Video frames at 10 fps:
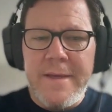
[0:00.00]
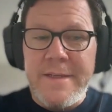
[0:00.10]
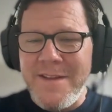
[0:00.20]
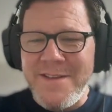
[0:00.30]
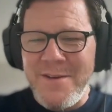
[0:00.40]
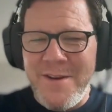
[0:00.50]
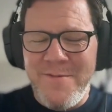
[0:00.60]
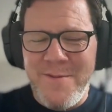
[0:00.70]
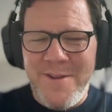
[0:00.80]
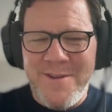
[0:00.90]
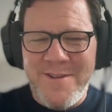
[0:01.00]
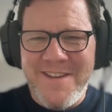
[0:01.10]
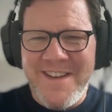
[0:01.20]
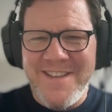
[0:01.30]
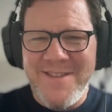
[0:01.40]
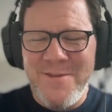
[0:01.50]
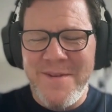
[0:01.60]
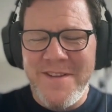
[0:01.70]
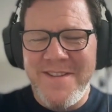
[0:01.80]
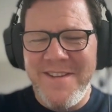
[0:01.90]
So sorry for the long answer,
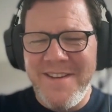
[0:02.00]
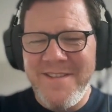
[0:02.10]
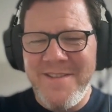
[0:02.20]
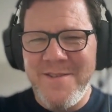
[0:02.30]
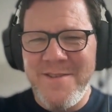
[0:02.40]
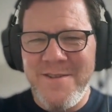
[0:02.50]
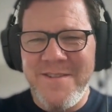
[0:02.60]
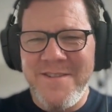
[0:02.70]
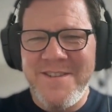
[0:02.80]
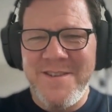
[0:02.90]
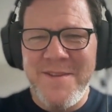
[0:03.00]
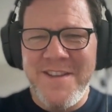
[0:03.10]
but yeah, those are some of the